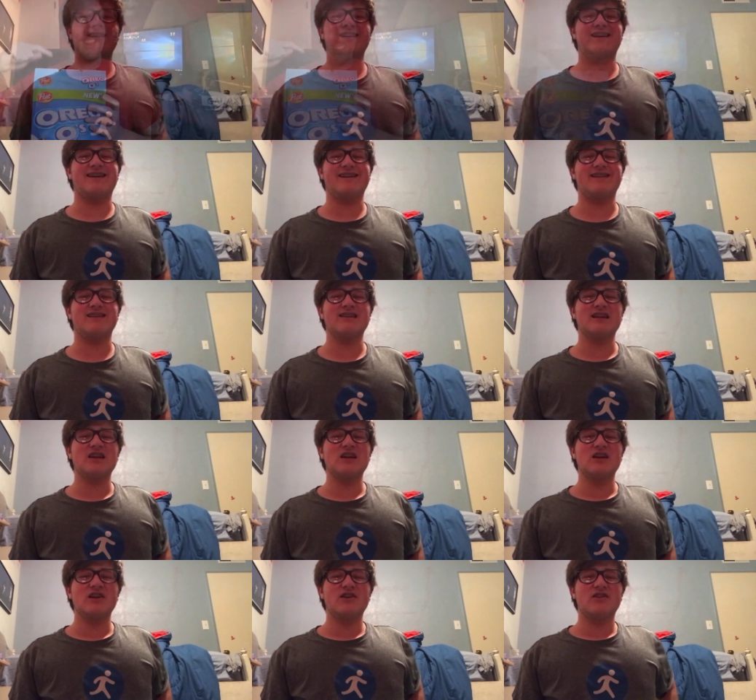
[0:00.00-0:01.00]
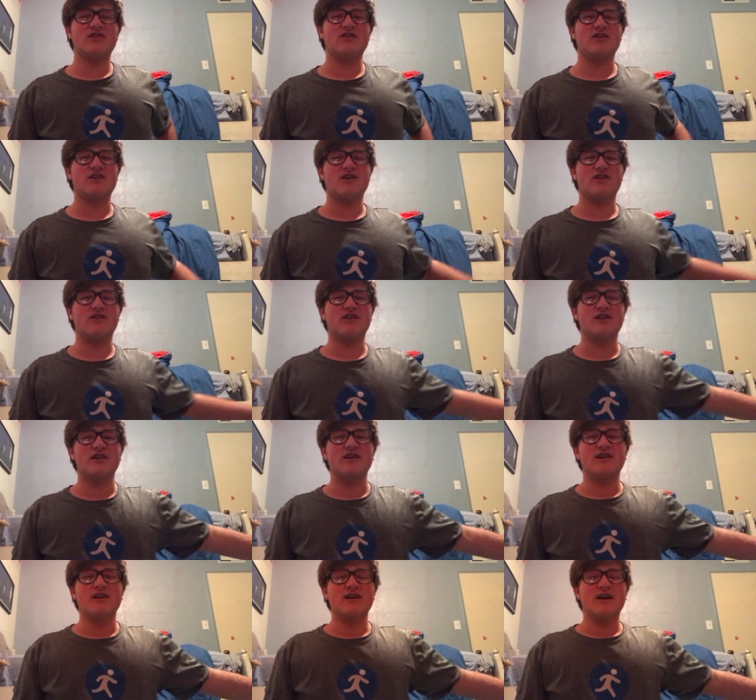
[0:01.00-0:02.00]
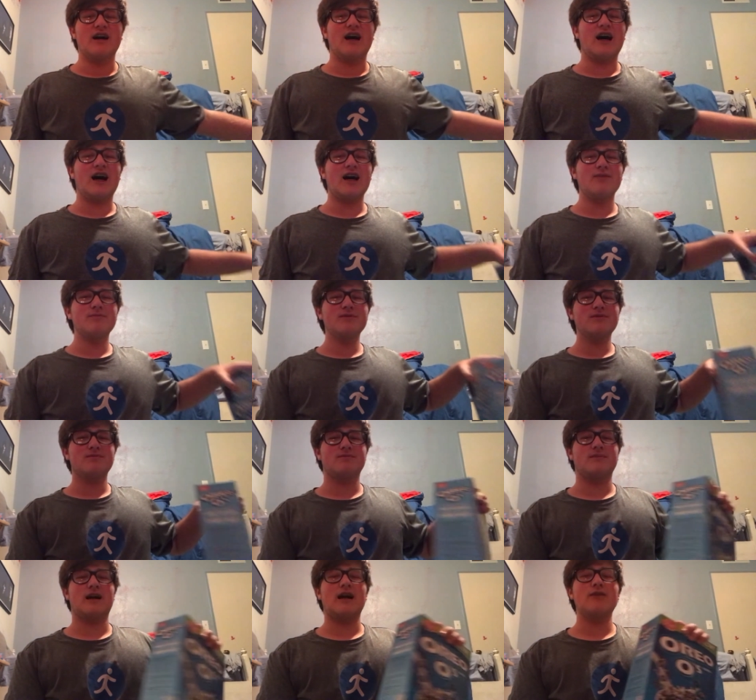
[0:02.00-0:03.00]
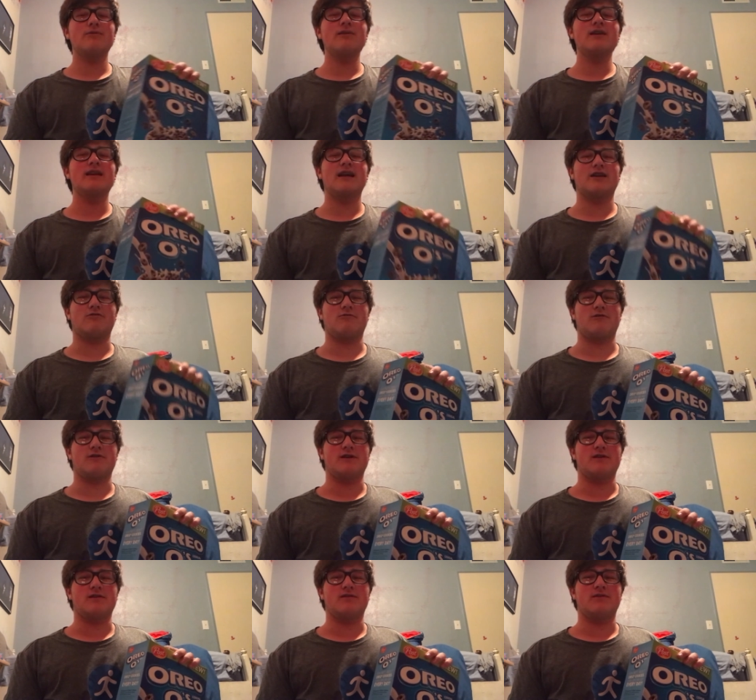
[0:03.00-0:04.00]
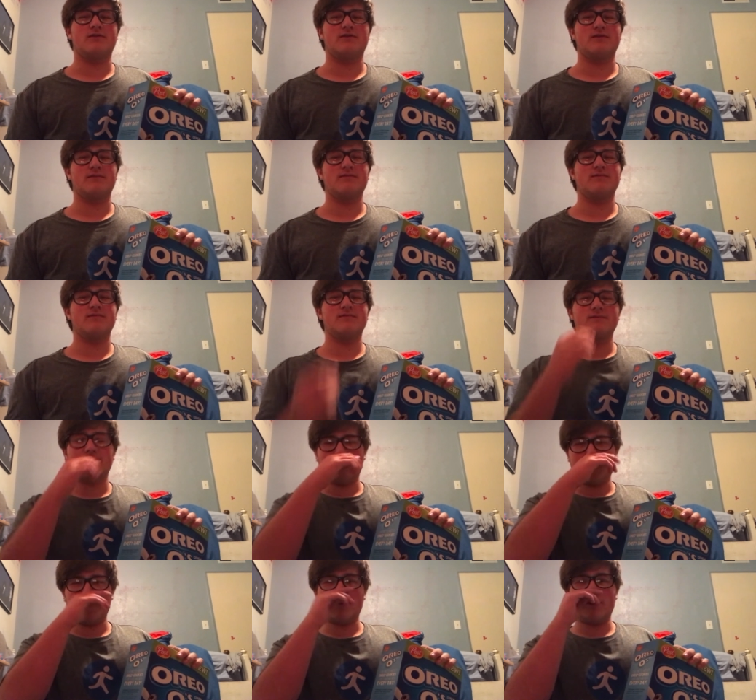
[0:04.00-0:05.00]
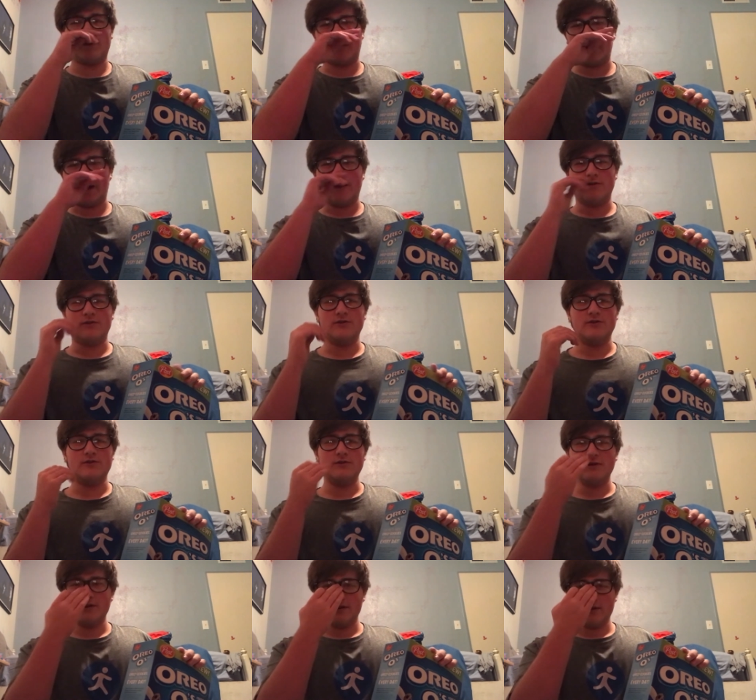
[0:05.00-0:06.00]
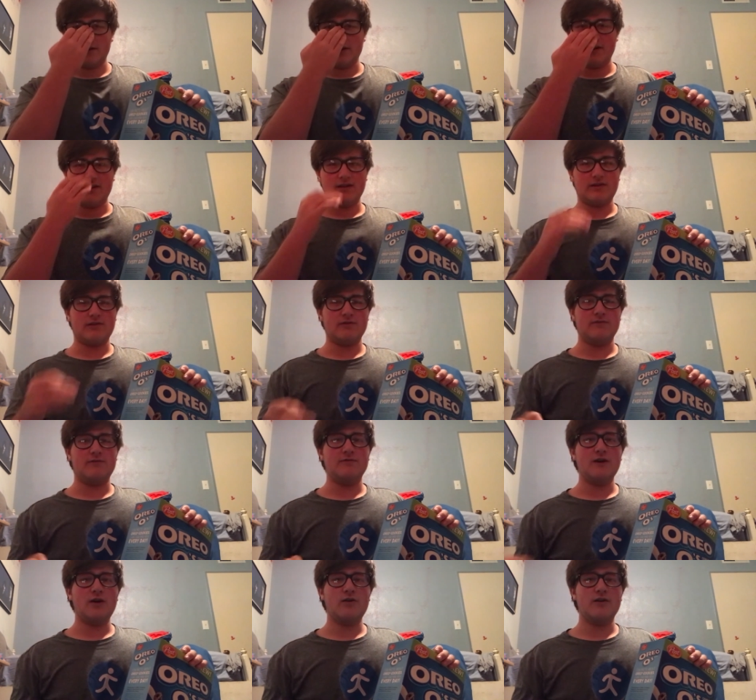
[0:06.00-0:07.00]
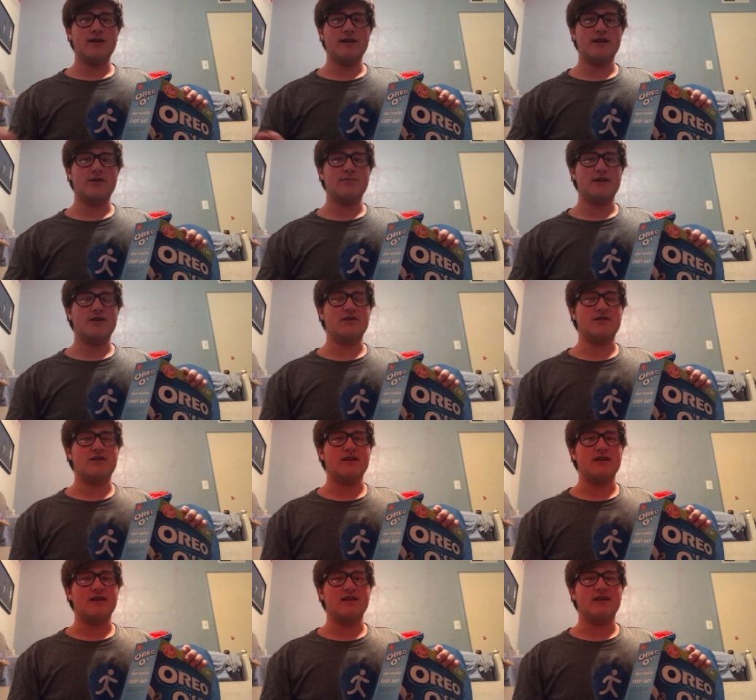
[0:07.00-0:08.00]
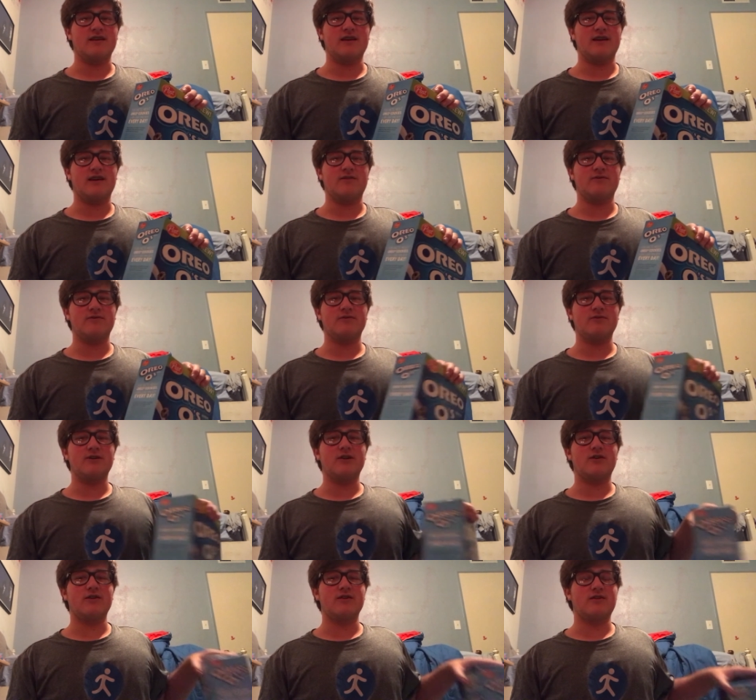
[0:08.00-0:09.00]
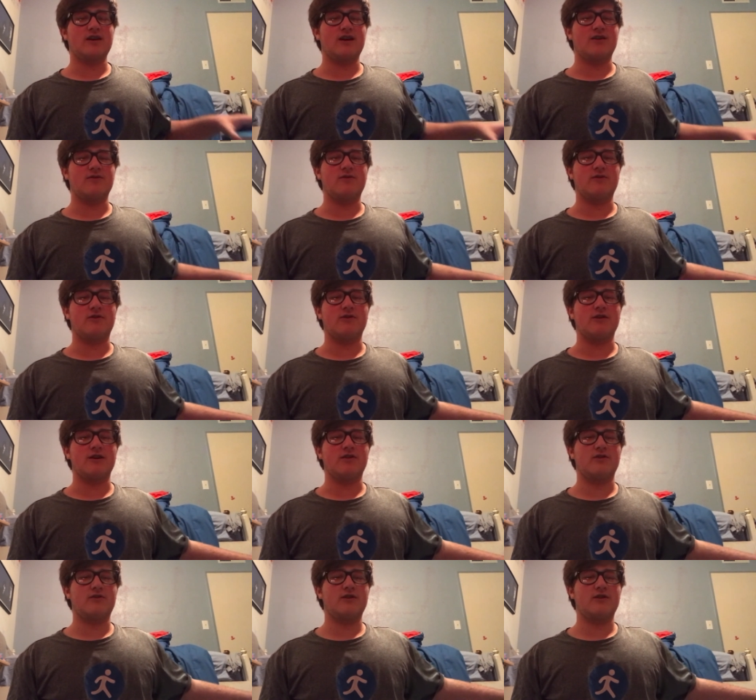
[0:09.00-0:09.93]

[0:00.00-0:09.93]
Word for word: and so, I'm a I really like Oreos. My brother and I do. It's a very yummy cookie, and we always have Oreos.